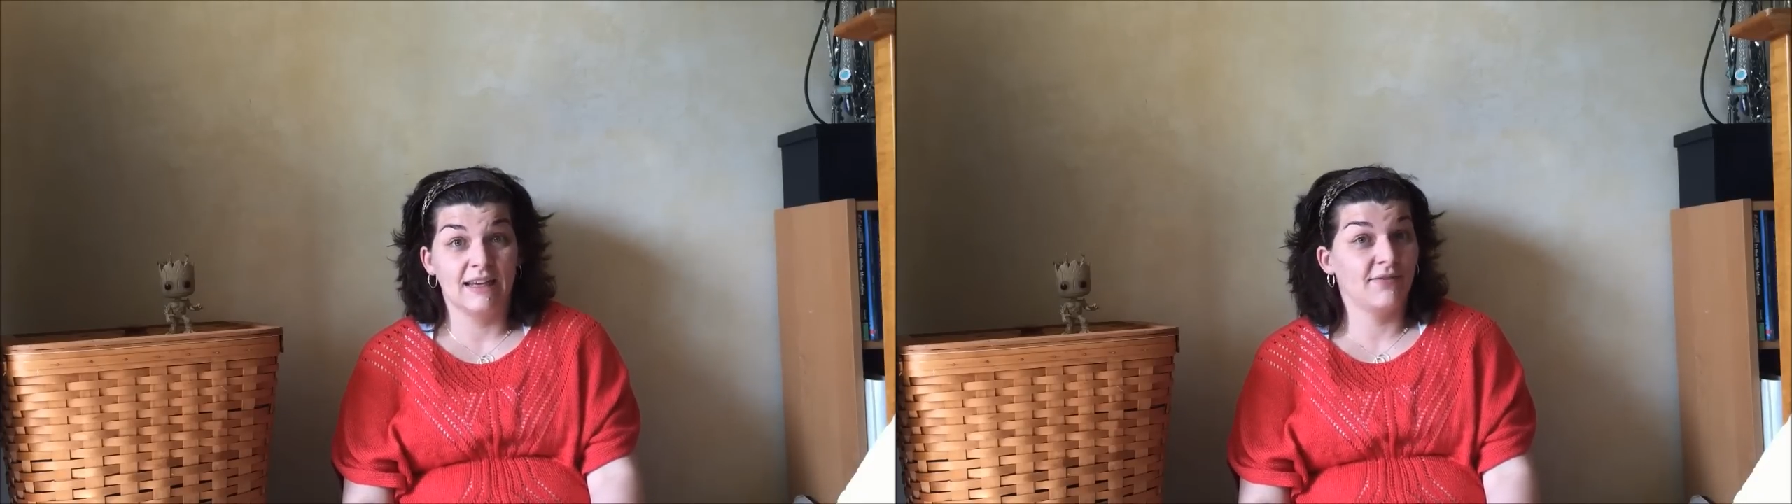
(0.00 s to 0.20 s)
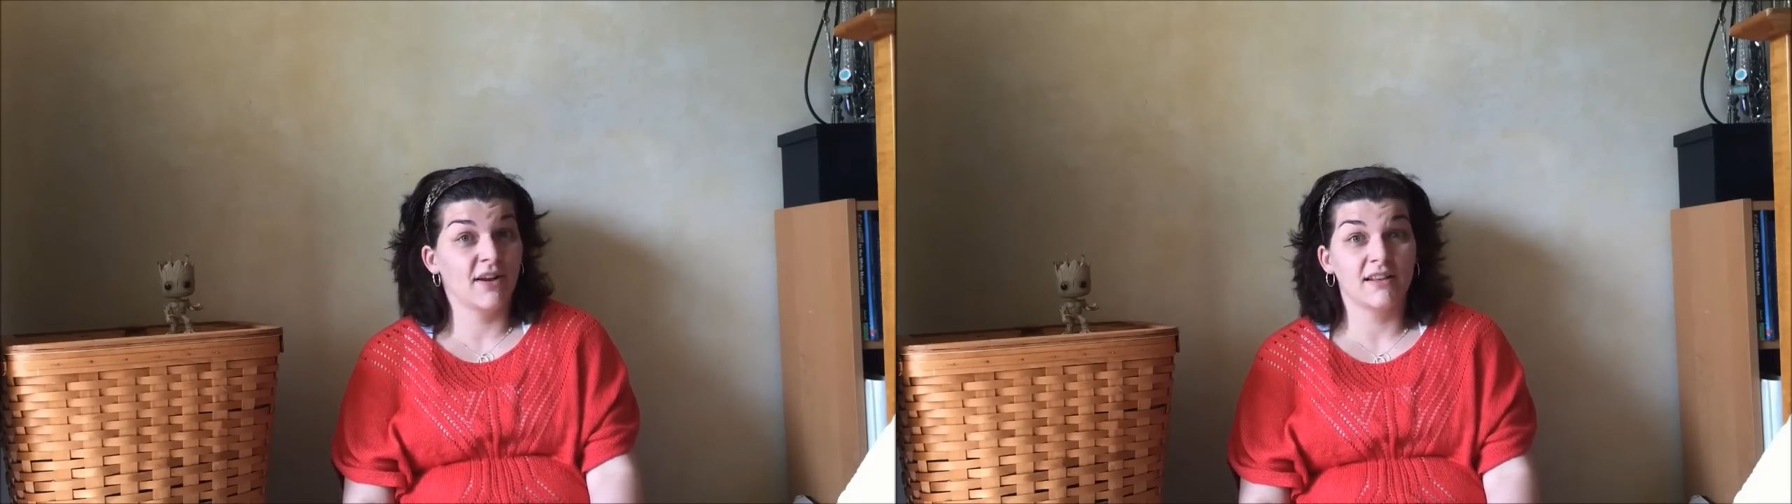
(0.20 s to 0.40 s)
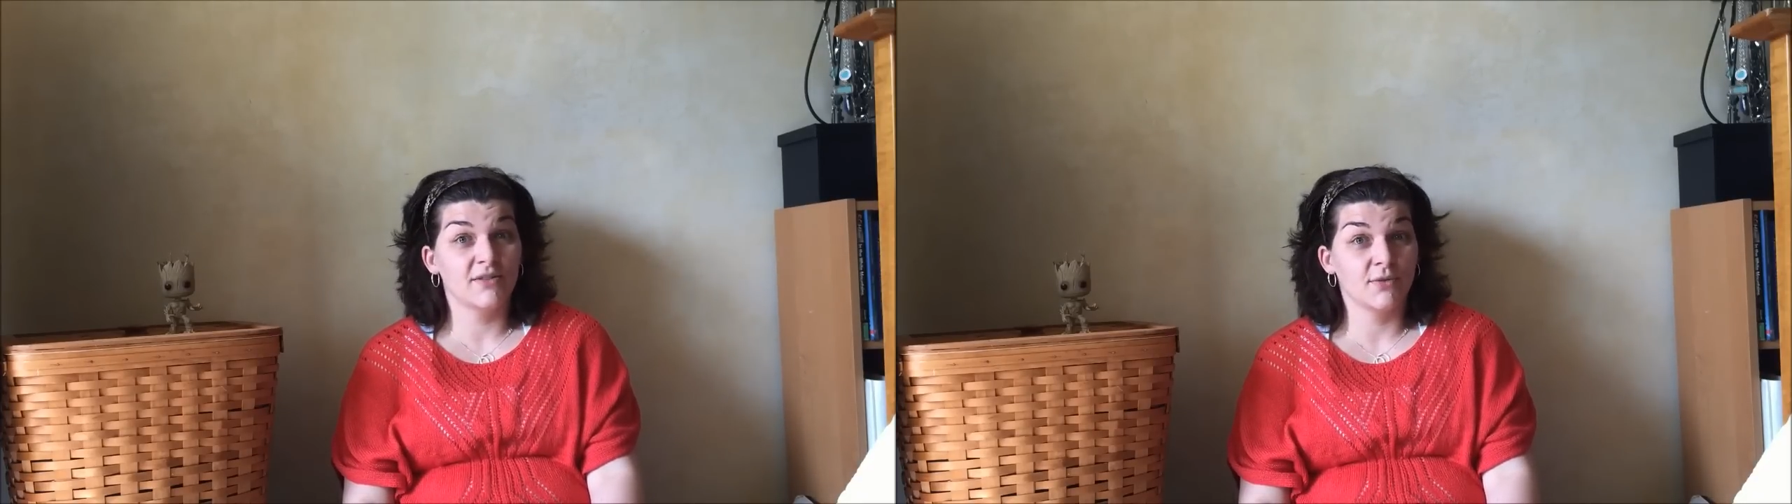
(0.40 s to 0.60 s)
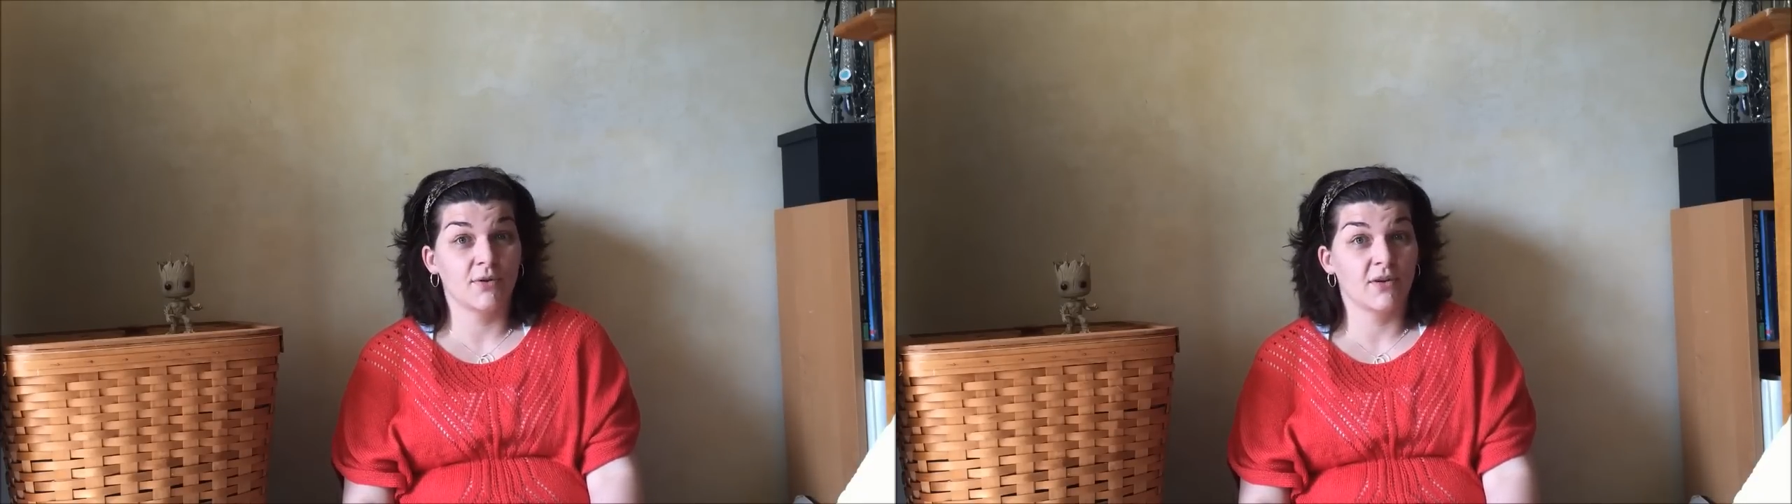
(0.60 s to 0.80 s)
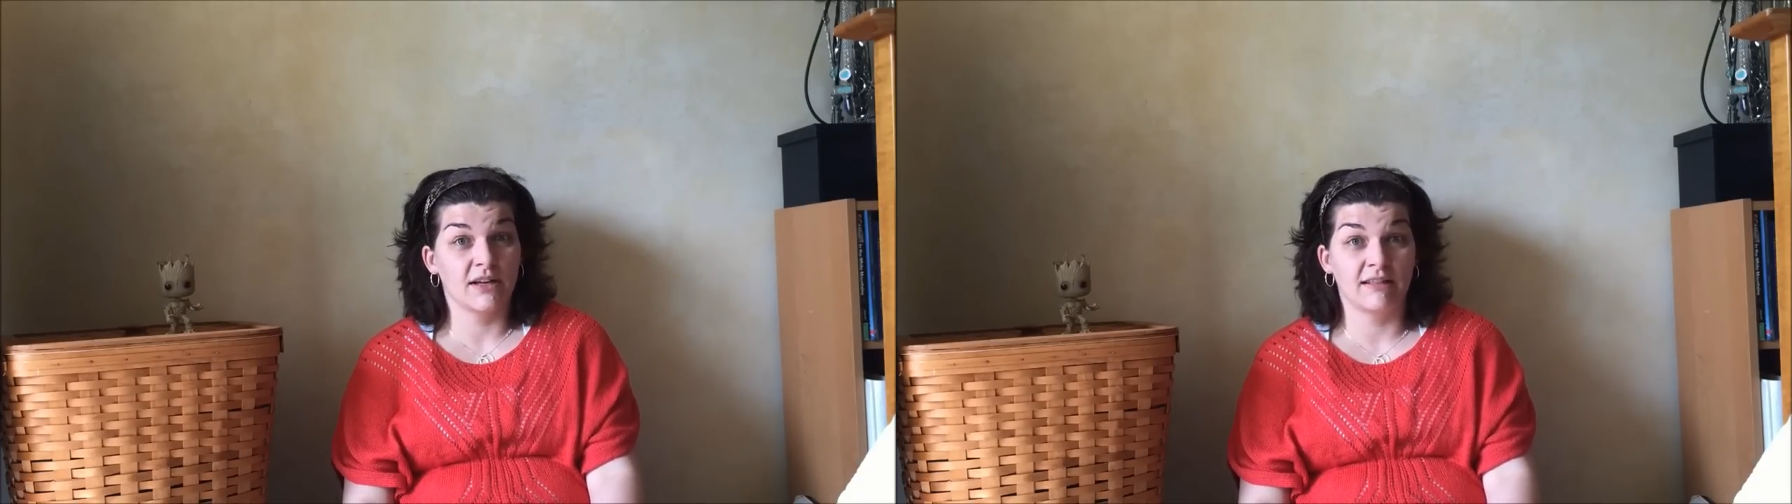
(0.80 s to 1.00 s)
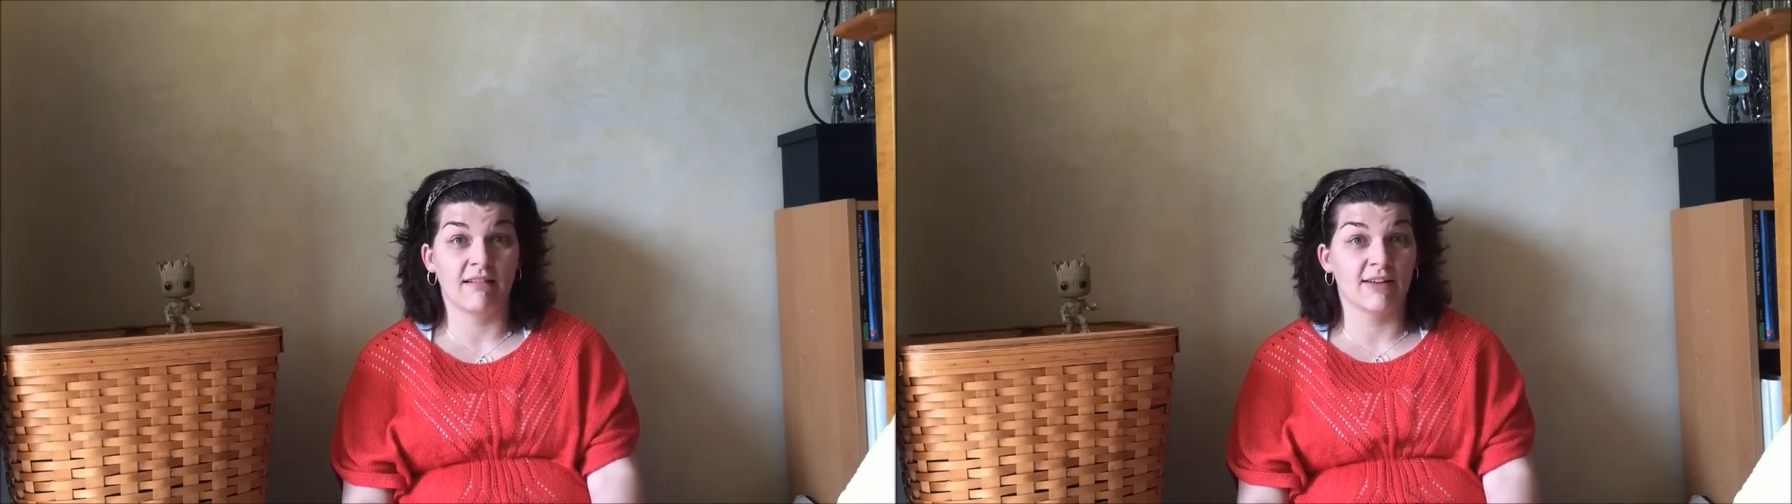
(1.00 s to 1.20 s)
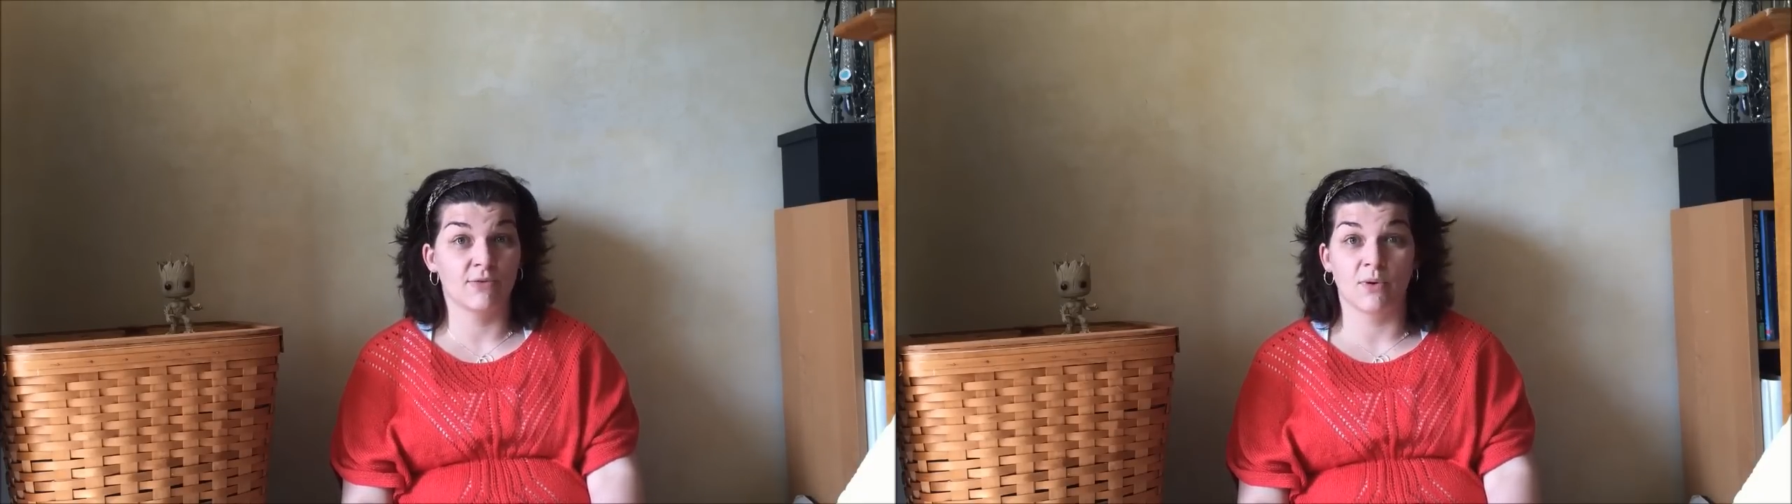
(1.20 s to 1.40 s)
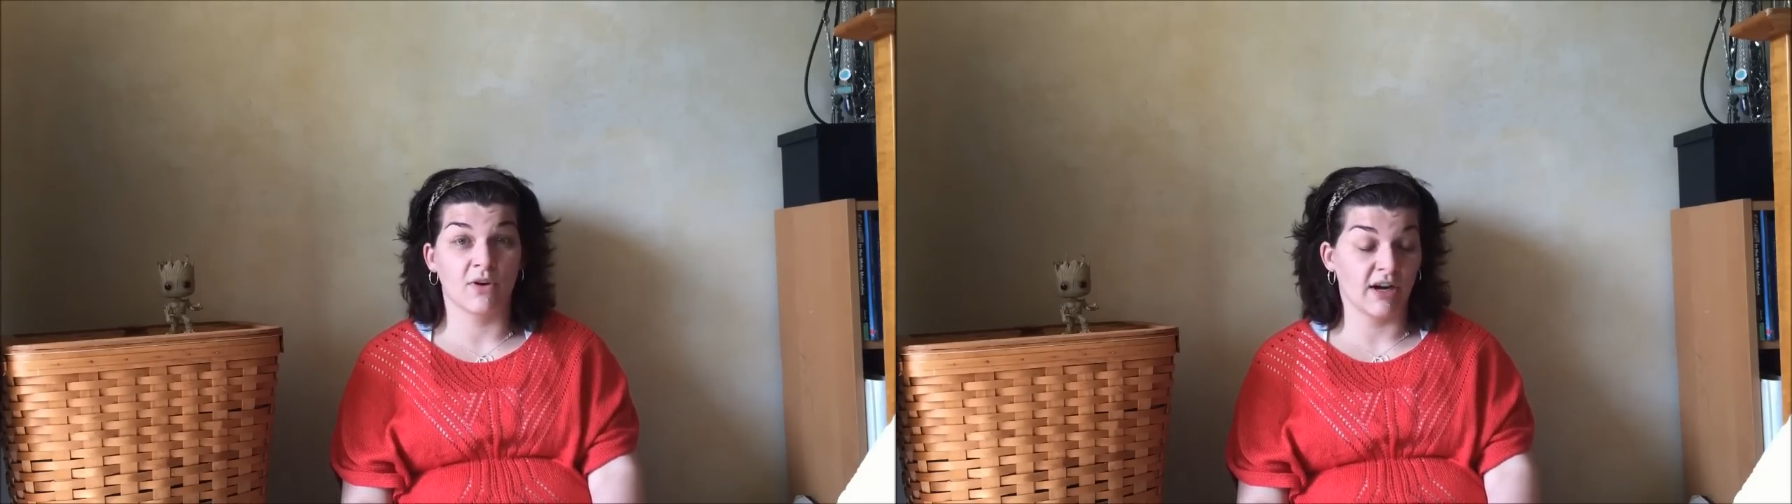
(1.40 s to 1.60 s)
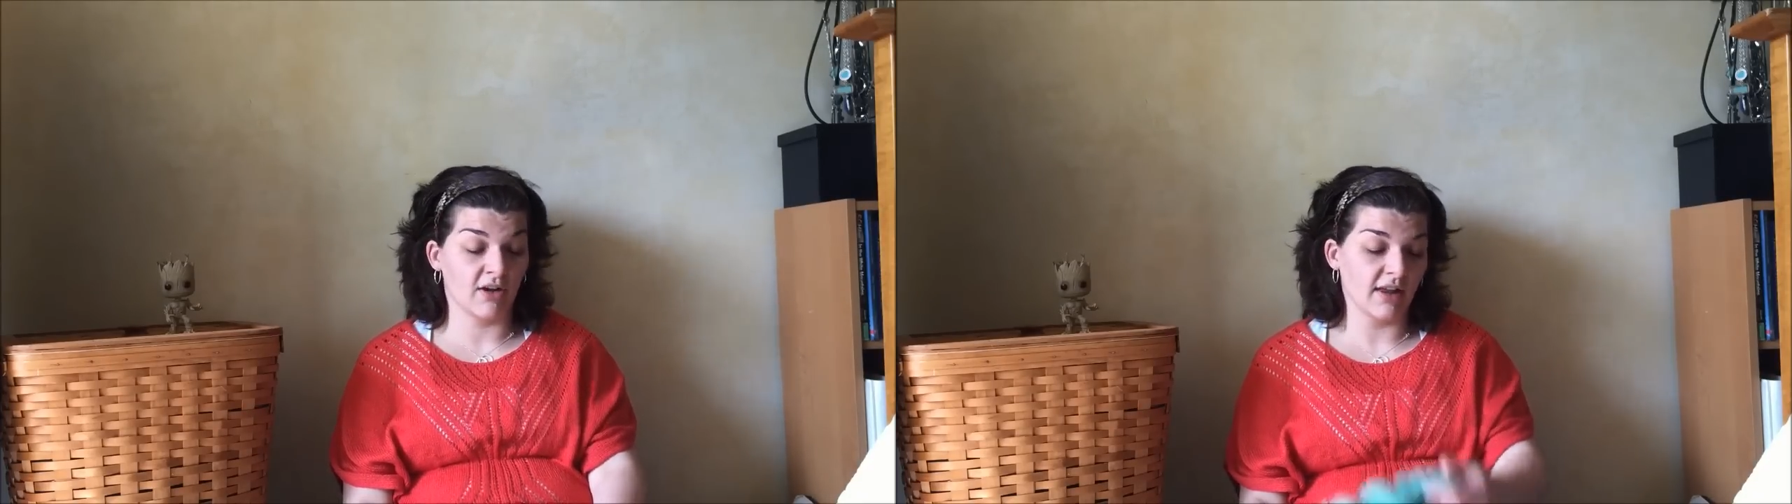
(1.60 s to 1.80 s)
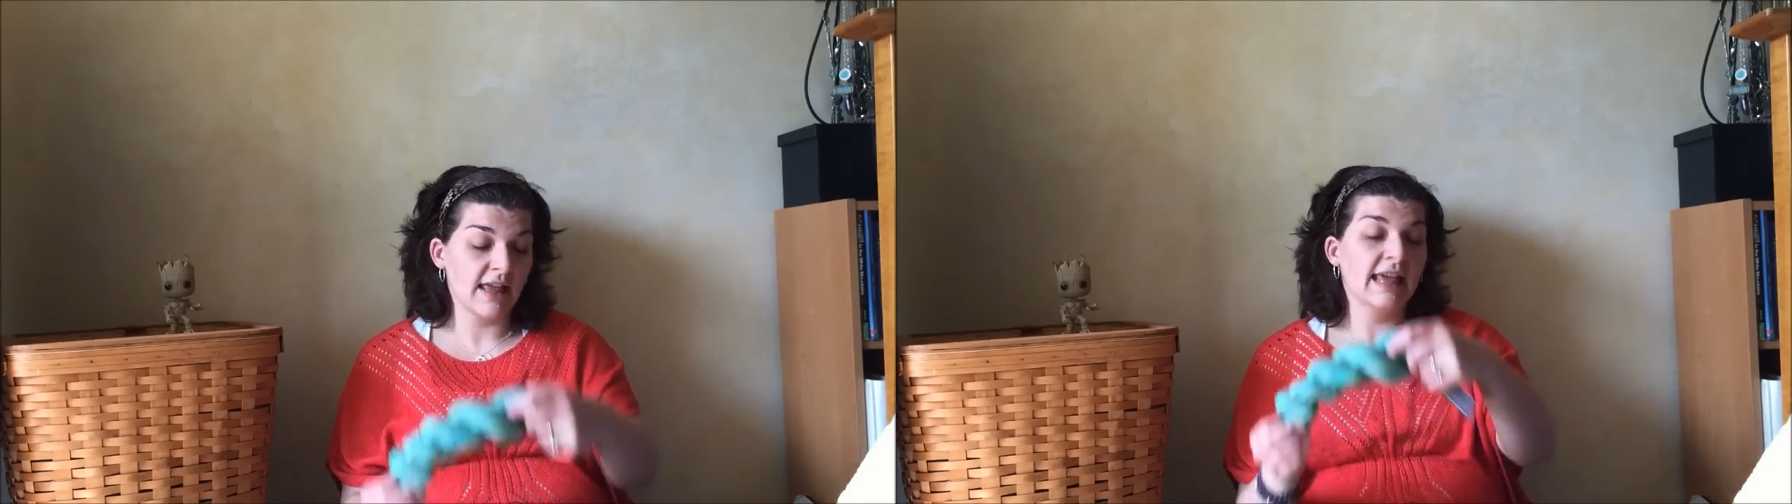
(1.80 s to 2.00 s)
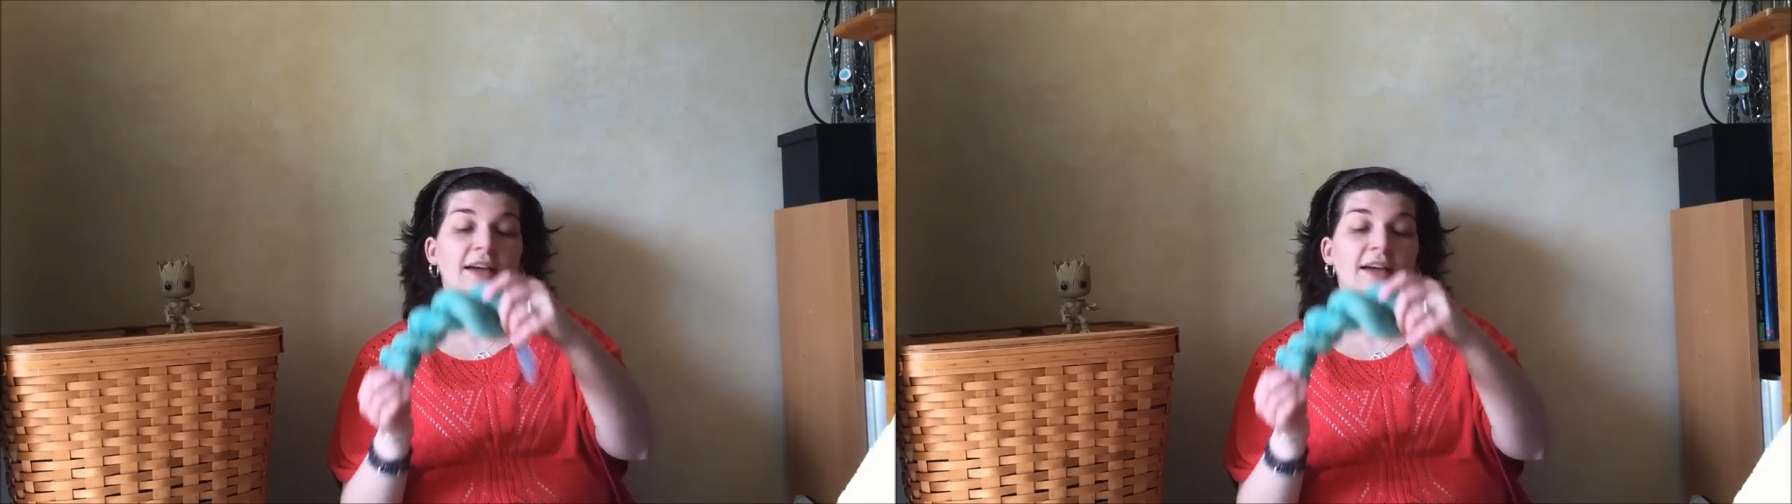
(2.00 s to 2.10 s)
If not this recording, the last one, or a